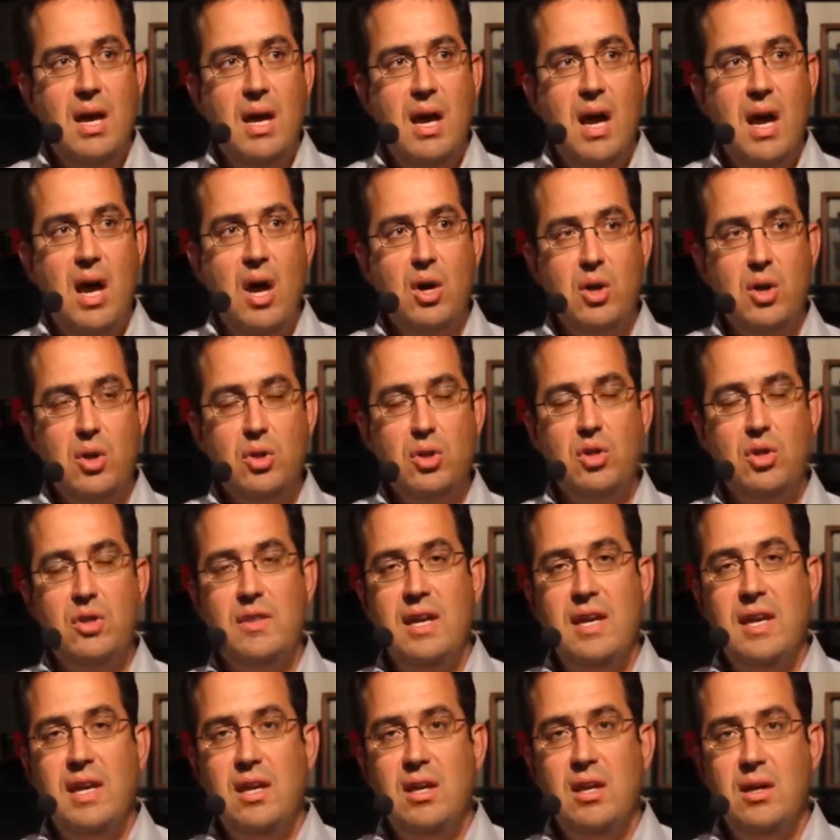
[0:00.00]
how good the
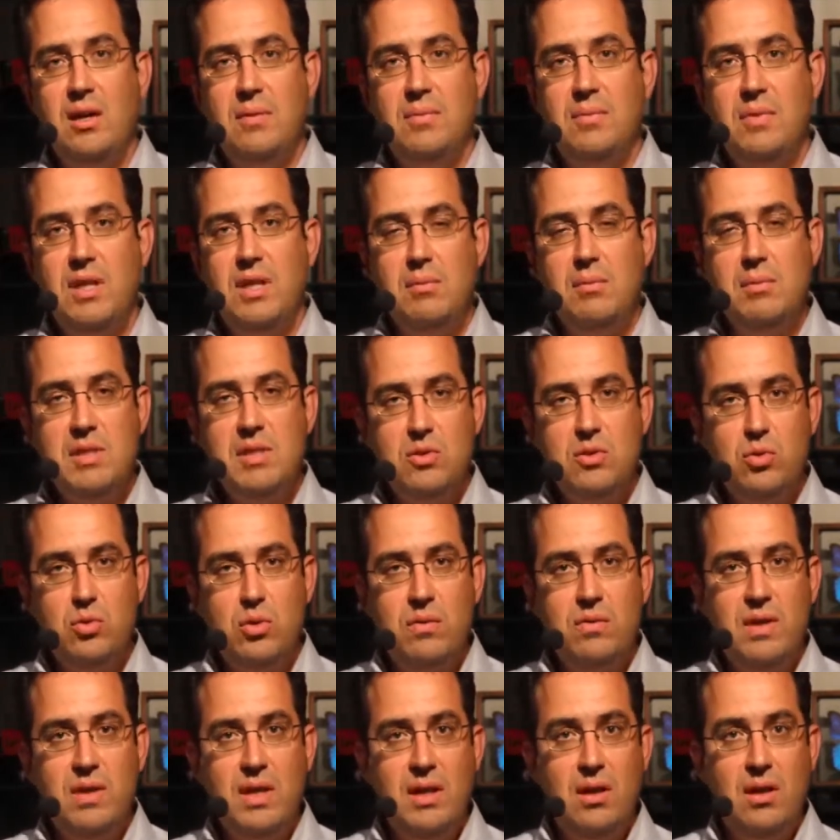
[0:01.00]
data, the
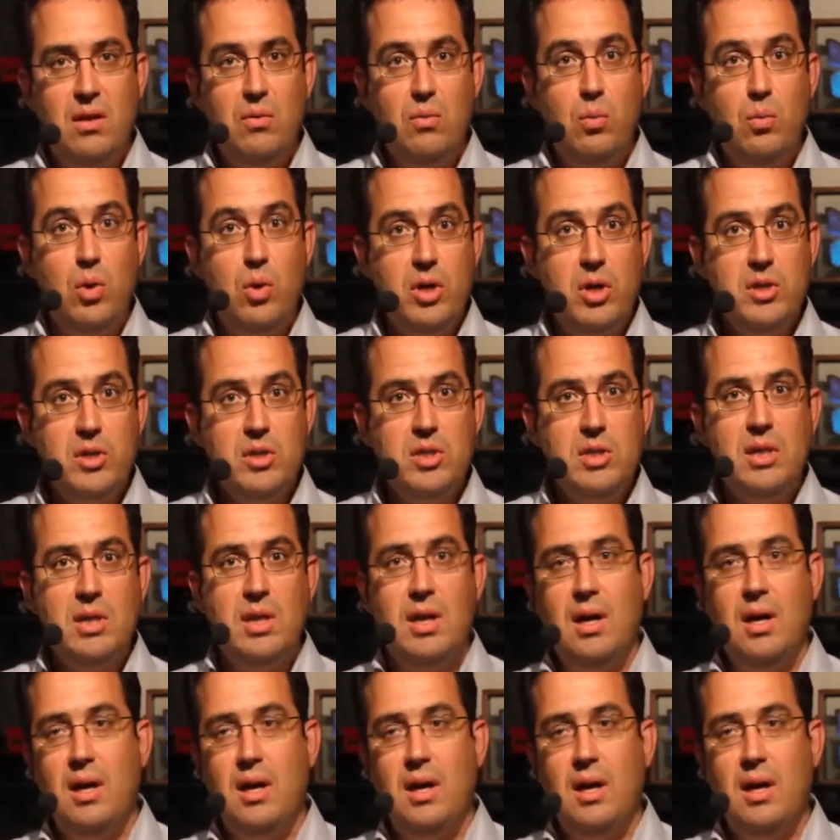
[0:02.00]
administrative data was,